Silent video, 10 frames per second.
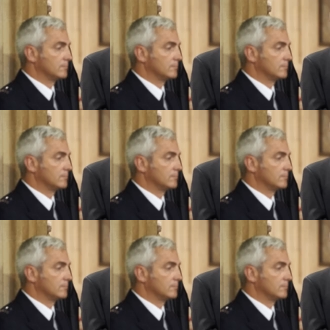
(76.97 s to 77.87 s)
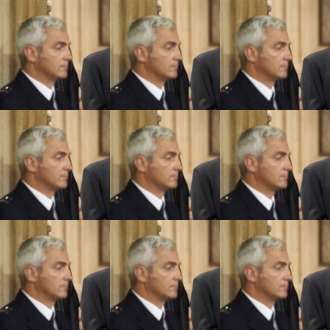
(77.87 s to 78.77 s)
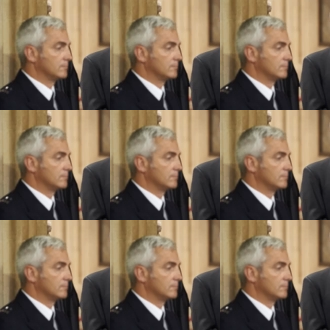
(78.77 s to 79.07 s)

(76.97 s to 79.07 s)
Nobody speaks.